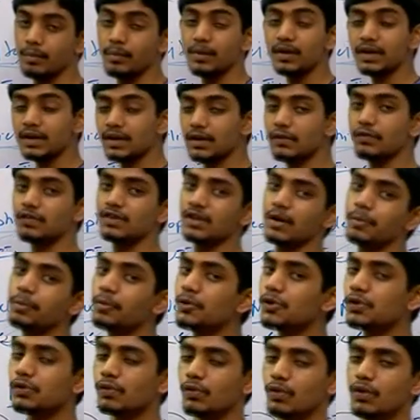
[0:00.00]
But if
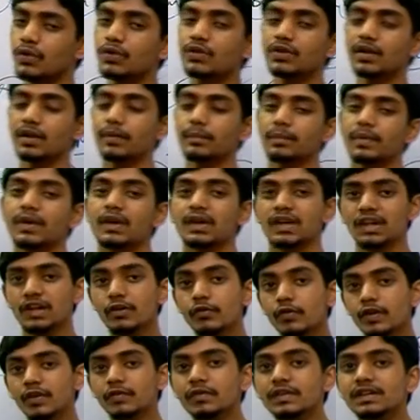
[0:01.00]
suppose you want to compare
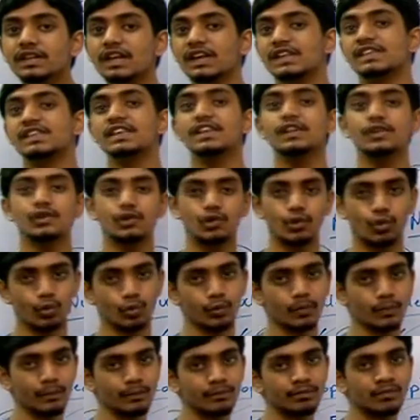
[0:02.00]
E1 with SN2,
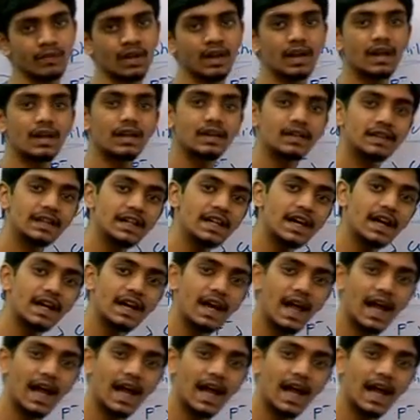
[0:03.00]
they are